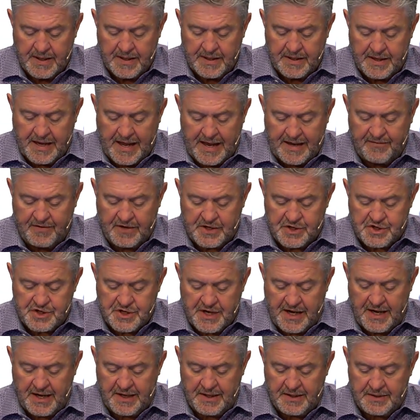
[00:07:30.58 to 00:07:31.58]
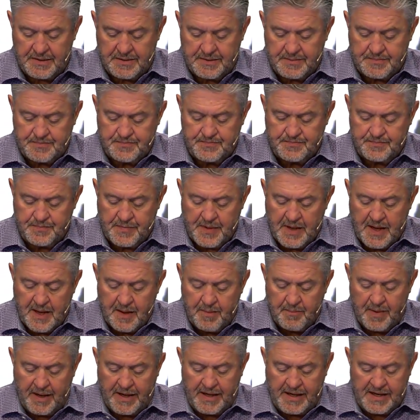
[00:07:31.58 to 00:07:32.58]
David sinned,
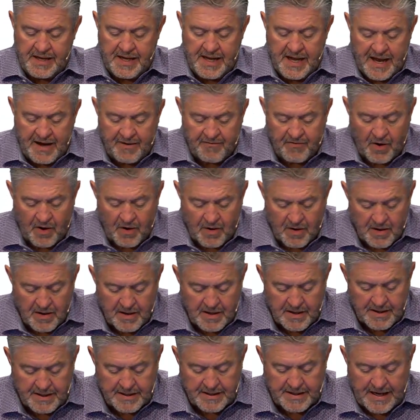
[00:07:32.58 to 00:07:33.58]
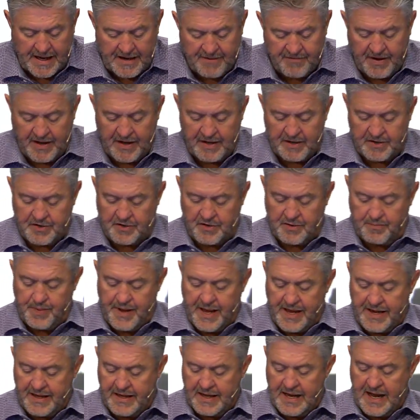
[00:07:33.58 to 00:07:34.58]
but he never gave in to the
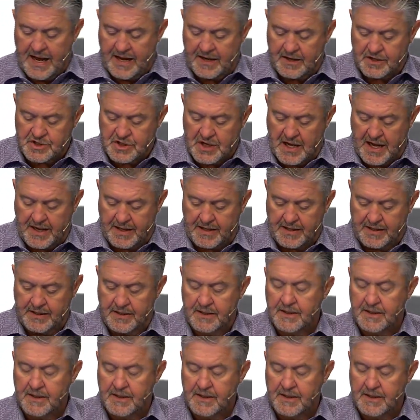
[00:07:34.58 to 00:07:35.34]
pagan idols like